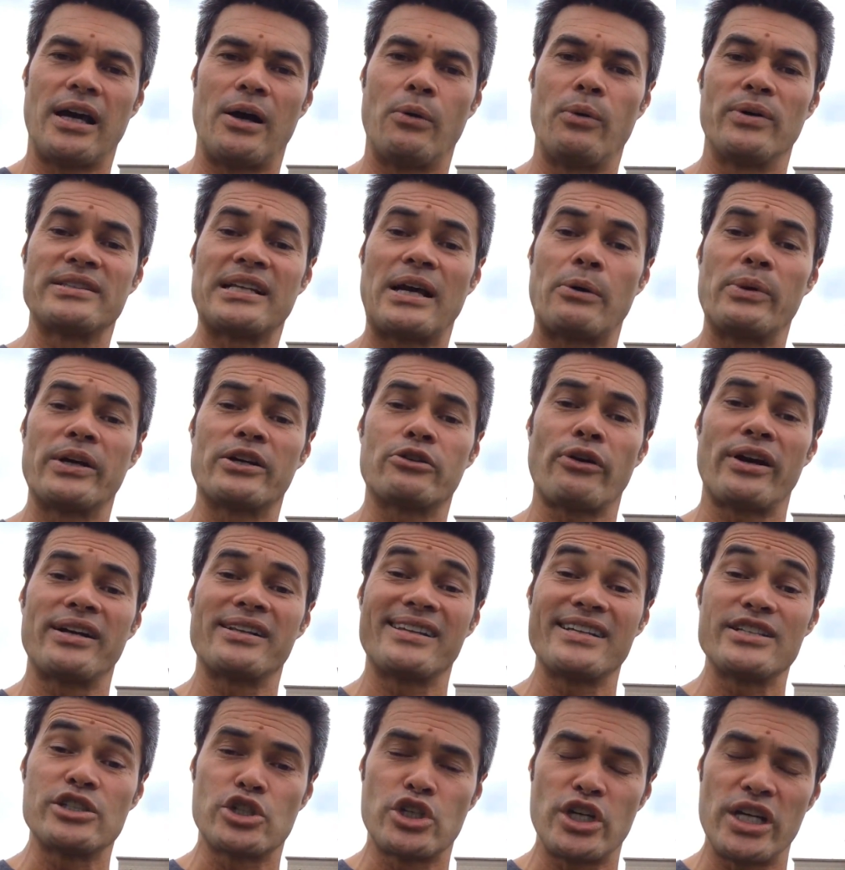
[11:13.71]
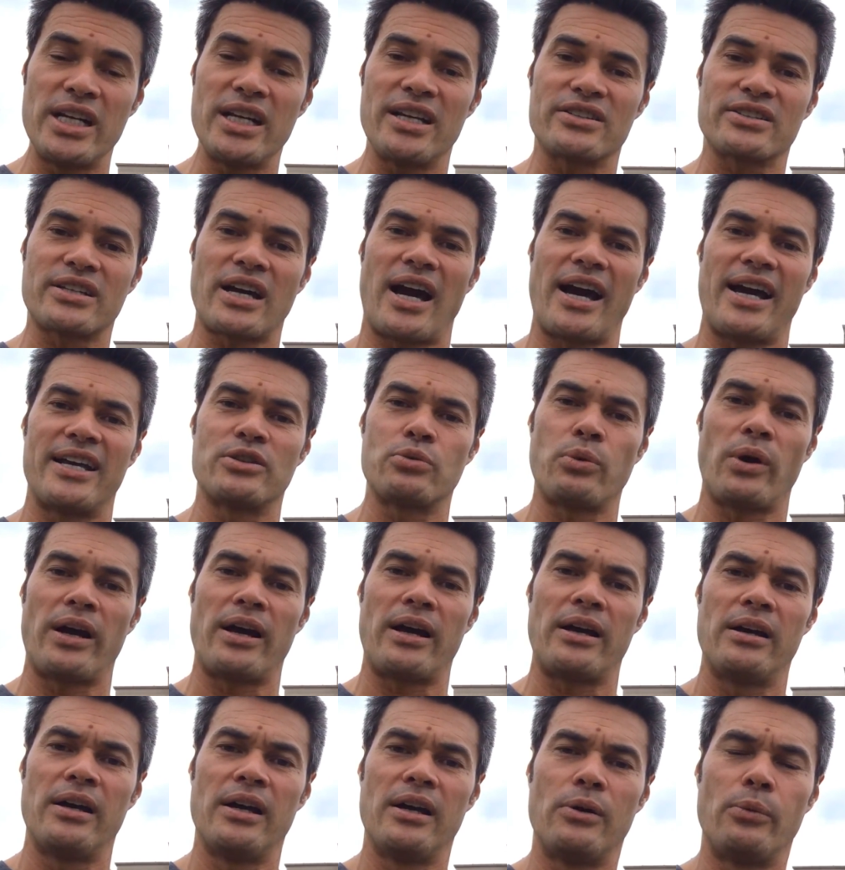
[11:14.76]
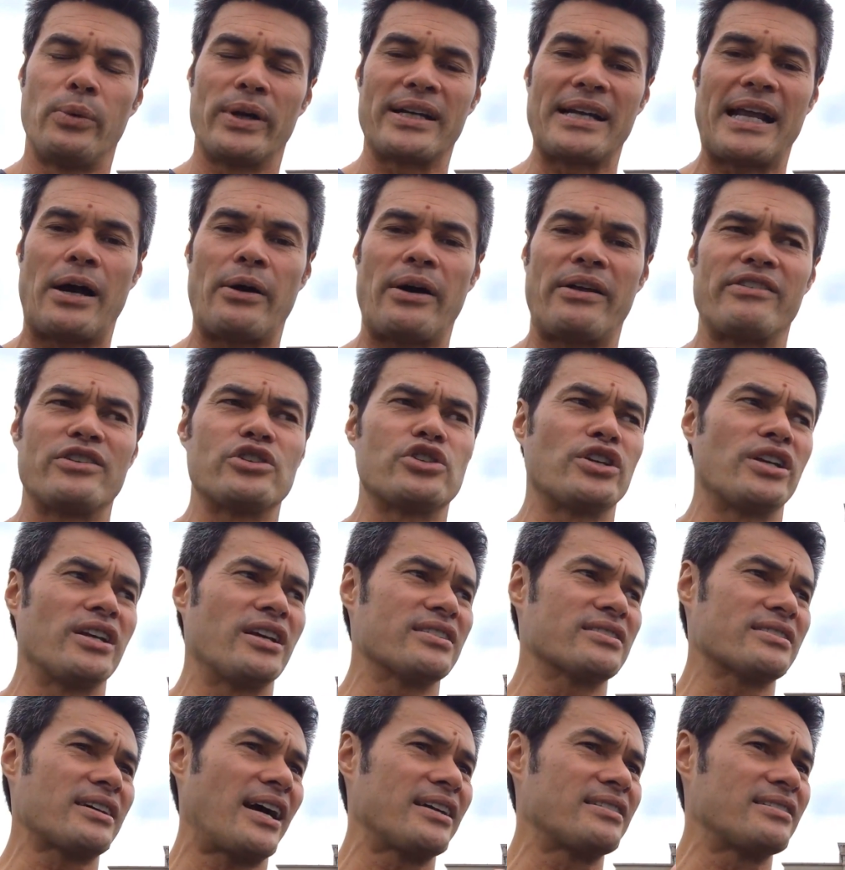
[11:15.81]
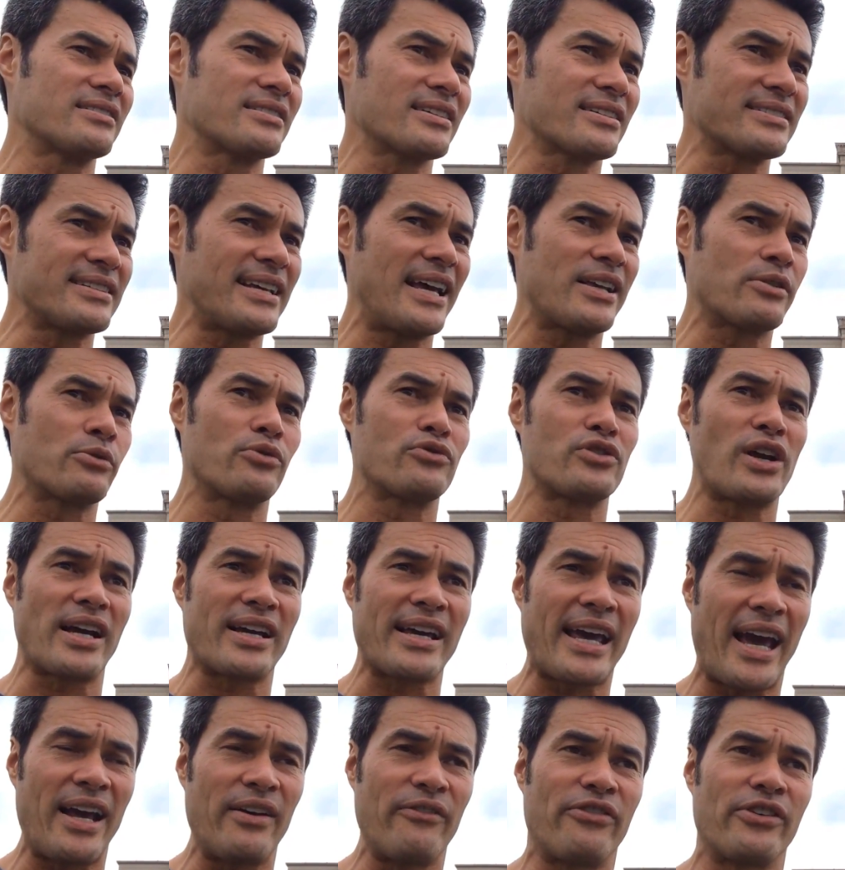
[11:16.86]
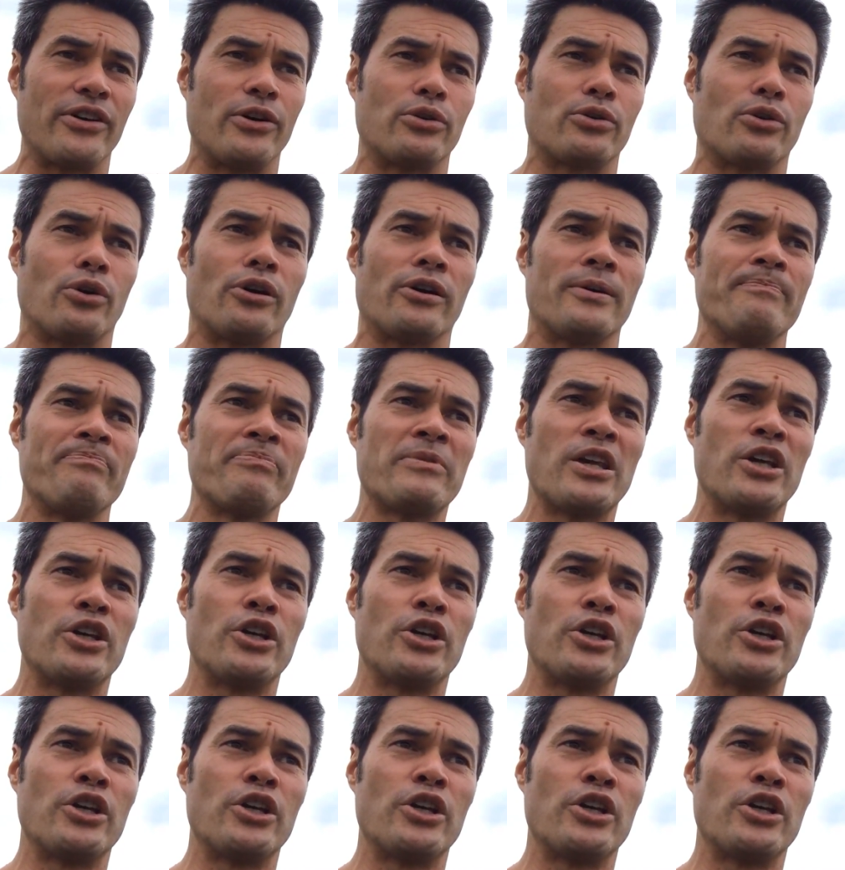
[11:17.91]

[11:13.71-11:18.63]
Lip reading: was that we created these genius guides where we can now have the genius guide to success with Jack Canfield, or,